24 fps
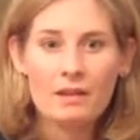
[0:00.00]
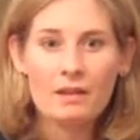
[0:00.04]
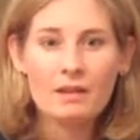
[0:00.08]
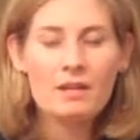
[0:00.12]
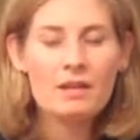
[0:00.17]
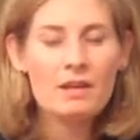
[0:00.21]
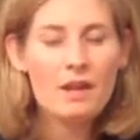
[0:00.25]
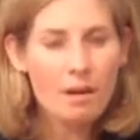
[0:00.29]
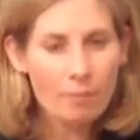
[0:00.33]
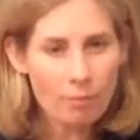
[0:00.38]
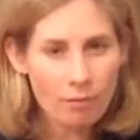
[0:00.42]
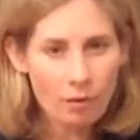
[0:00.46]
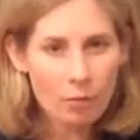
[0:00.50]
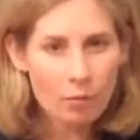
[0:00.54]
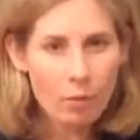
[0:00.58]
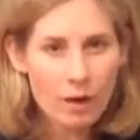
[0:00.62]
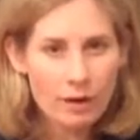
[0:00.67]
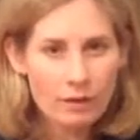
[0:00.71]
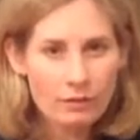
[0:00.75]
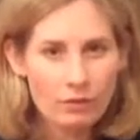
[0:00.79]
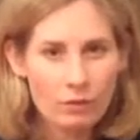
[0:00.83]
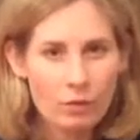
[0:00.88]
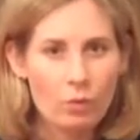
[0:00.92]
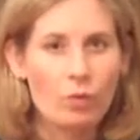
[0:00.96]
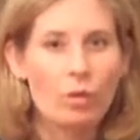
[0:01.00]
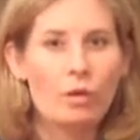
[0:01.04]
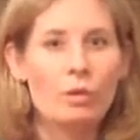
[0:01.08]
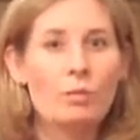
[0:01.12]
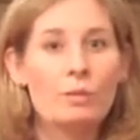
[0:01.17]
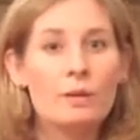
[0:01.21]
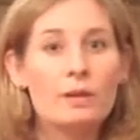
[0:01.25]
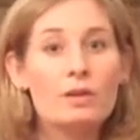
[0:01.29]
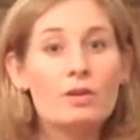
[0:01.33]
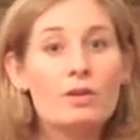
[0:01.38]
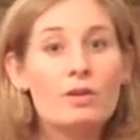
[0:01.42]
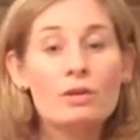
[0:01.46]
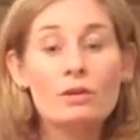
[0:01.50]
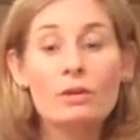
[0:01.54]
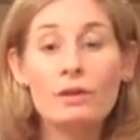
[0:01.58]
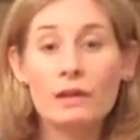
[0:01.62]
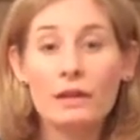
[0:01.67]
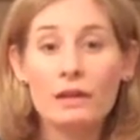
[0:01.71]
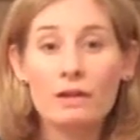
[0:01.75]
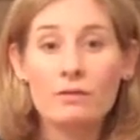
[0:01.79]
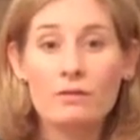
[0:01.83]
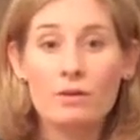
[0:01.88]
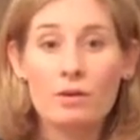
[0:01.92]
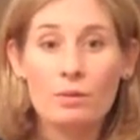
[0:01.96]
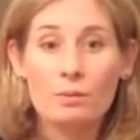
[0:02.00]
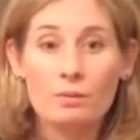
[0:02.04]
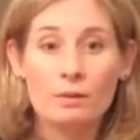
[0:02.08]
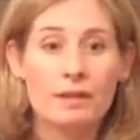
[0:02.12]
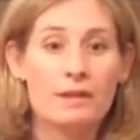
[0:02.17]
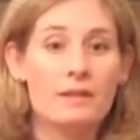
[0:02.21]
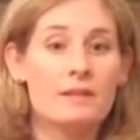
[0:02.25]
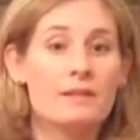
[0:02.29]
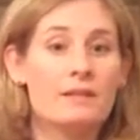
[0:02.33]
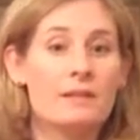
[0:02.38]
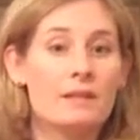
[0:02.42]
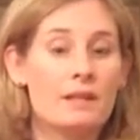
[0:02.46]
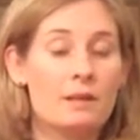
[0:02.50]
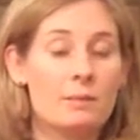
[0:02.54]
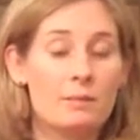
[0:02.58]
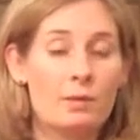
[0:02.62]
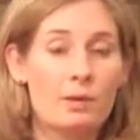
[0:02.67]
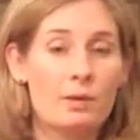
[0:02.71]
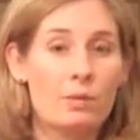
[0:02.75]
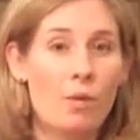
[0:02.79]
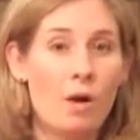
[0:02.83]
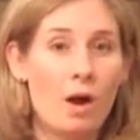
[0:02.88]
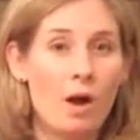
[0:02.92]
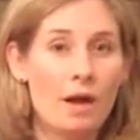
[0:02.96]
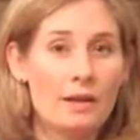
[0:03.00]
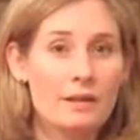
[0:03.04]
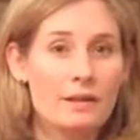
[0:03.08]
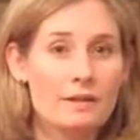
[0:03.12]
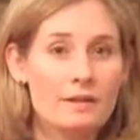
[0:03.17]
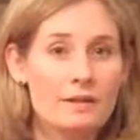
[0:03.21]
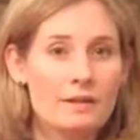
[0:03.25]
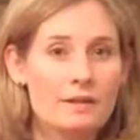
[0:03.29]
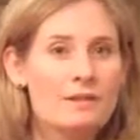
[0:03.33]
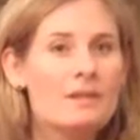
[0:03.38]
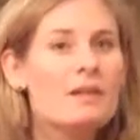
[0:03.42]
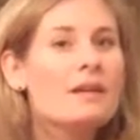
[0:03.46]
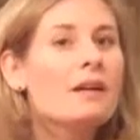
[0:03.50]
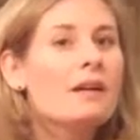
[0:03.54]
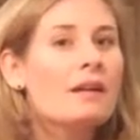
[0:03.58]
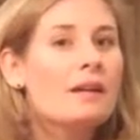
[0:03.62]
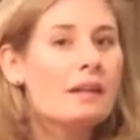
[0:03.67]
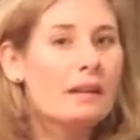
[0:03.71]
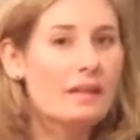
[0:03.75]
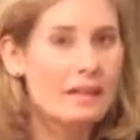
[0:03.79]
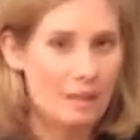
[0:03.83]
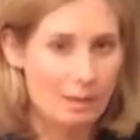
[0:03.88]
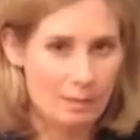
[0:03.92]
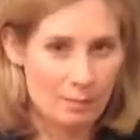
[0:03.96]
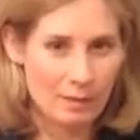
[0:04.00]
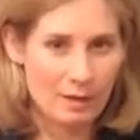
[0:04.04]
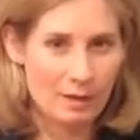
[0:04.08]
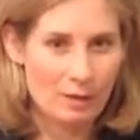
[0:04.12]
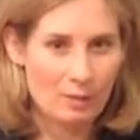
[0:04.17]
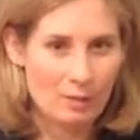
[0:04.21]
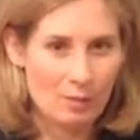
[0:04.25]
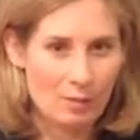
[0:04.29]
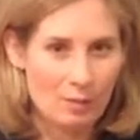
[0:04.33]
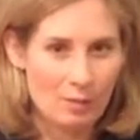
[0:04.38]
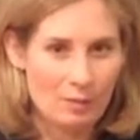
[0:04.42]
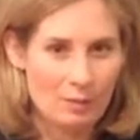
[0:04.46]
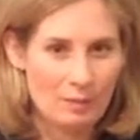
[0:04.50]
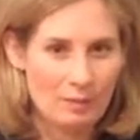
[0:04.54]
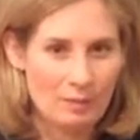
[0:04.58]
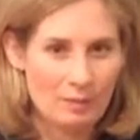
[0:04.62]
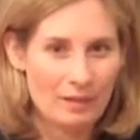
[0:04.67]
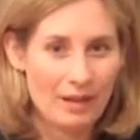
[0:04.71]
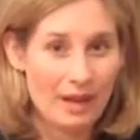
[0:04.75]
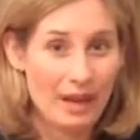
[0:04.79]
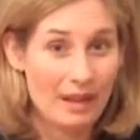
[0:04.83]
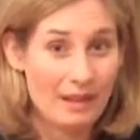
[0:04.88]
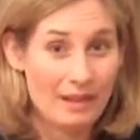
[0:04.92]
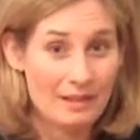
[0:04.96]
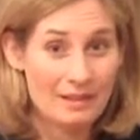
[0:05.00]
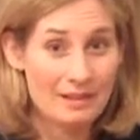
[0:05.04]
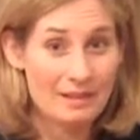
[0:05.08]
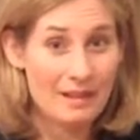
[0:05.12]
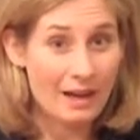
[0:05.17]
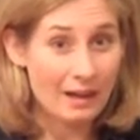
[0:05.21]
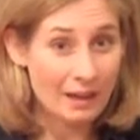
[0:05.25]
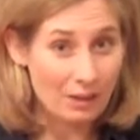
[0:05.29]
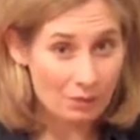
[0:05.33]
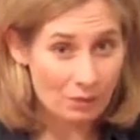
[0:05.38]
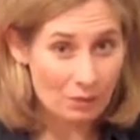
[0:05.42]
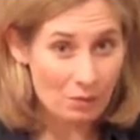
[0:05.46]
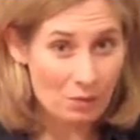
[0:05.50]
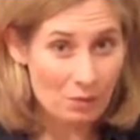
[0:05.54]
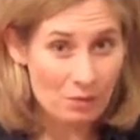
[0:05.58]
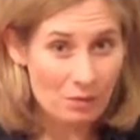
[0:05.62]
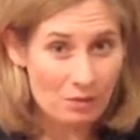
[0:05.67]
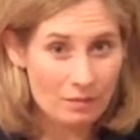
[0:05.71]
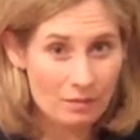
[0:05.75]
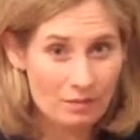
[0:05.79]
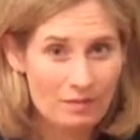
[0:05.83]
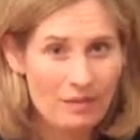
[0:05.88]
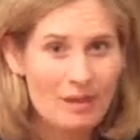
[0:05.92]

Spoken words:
The number one rule when you're looking for a place to keep your wines, keep it cool. And the second rule